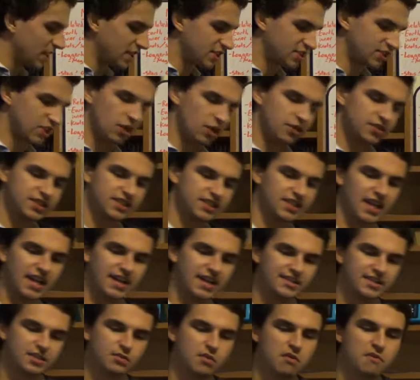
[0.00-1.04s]

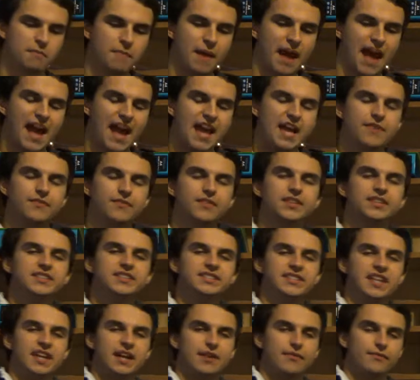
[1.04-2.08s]
associated with
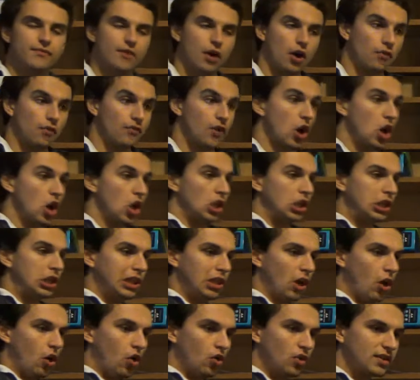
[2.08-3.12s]
behaviours that involve
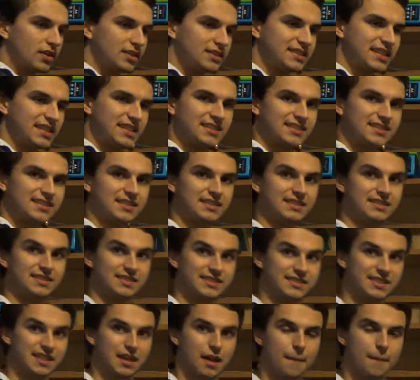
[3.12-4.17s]
long
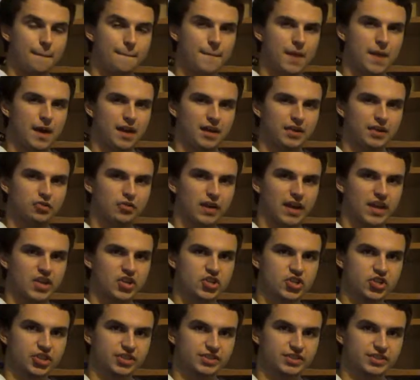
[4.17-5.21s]
distance
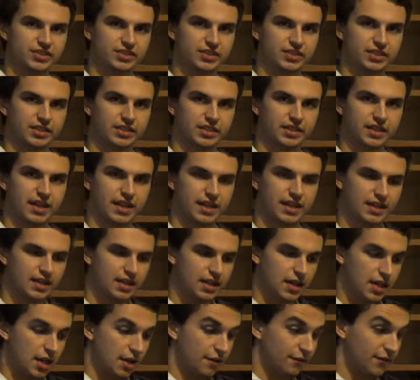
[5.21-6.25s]
migrations, okay?
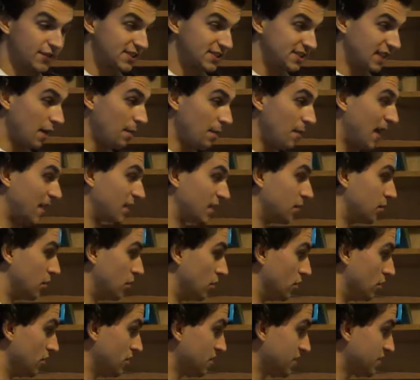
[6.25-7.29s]
For some
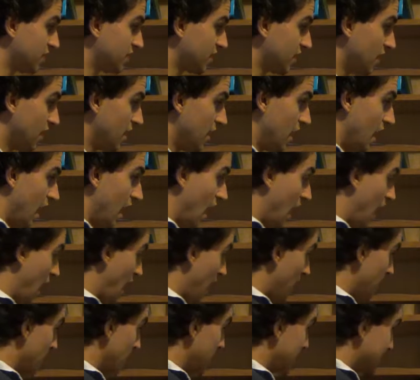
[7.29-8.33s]
animals,
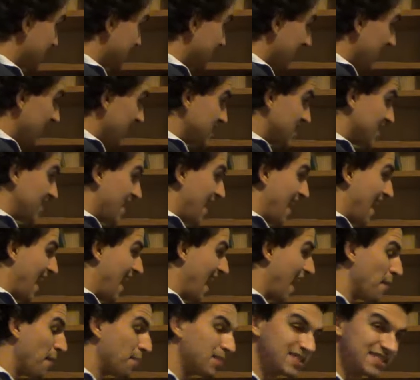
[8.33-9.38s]
um, the size of their
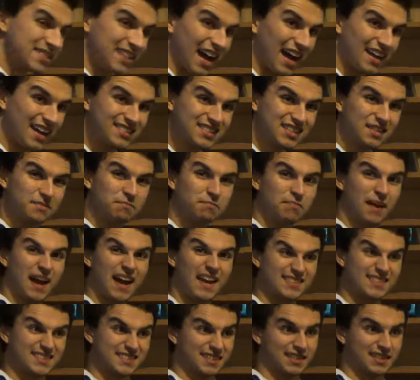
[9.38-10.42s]
habitat
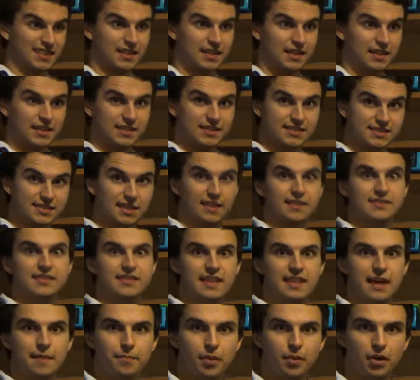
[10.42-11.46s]
compared to the size of
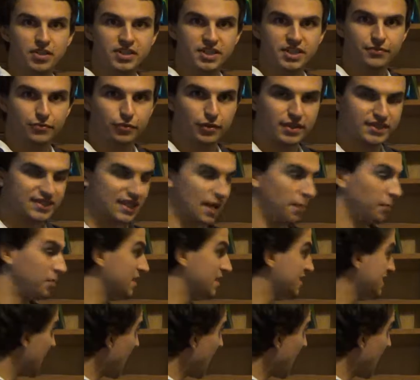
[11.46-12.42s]
their body, for example, is